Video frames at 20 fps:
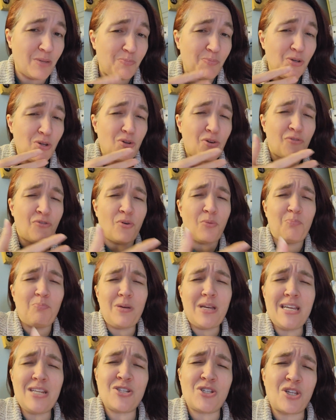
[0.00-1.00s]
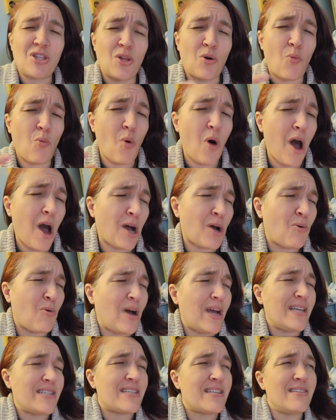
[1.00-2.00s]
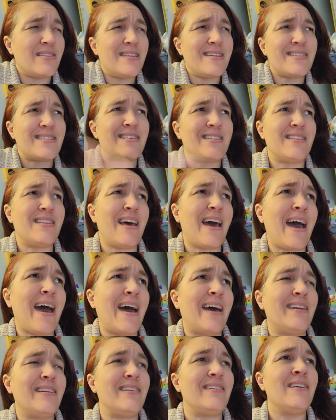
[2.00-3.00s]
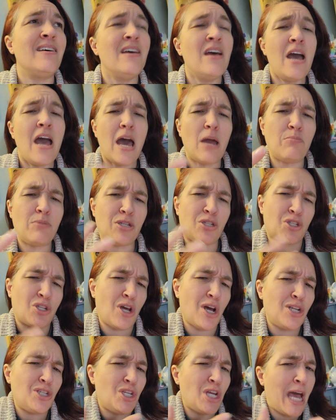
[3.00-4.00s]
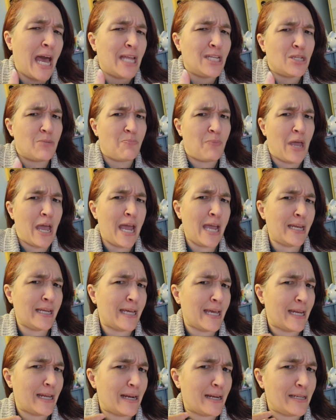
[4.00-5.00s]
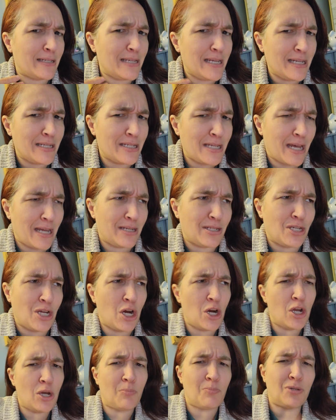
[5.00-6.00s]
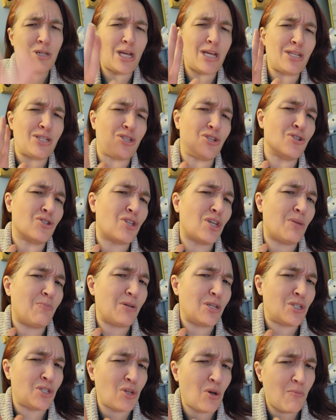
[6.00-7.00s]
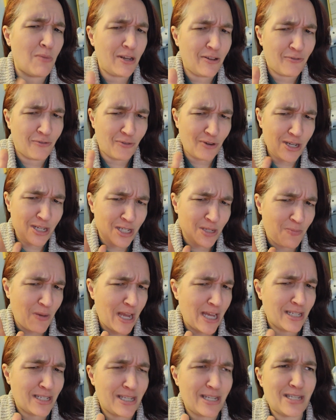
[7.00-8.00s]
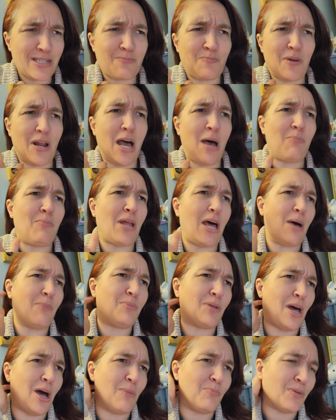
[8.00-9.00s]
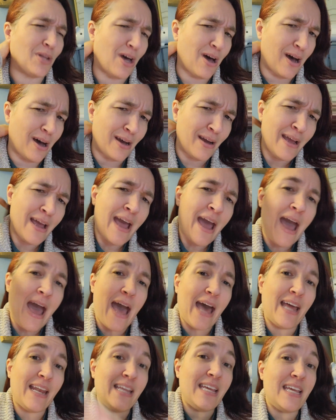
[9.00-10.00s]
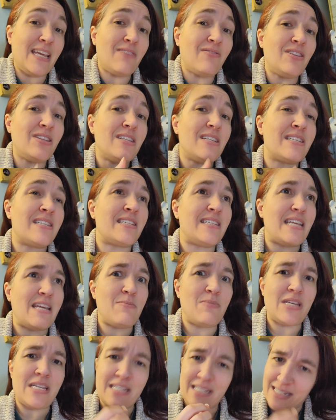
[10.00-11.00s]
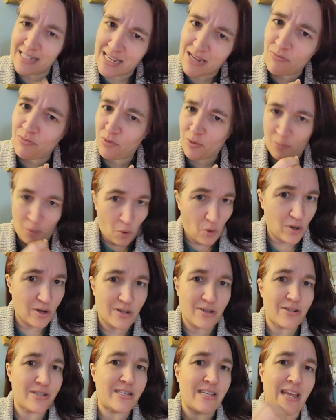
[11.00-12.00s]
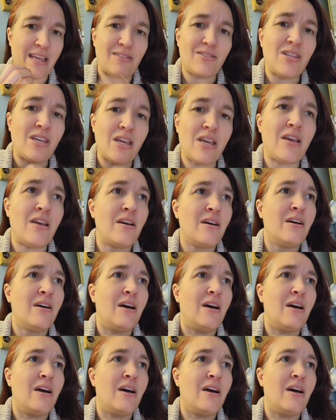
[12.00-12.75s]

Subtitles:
and the beautiful beach, and the walkways, and this and that, and besides, you had to pay to get into Ontario Place, there's going to be so many free spaces, blah, blah, blah, blah. And even the CBC reporters in the